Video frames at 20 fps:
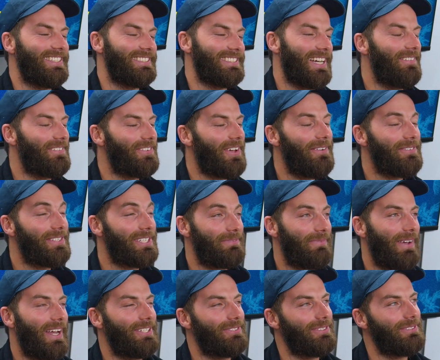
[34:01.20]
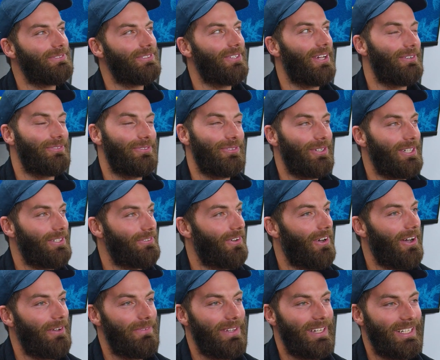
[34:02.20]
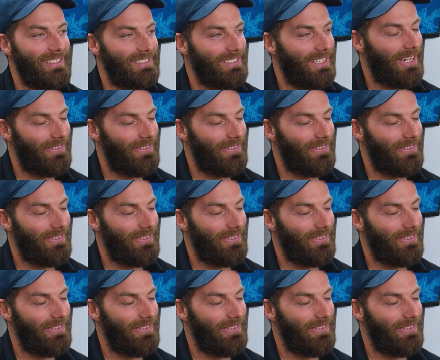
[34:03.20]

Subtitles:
Sometimes I speak to him for like 45 minutes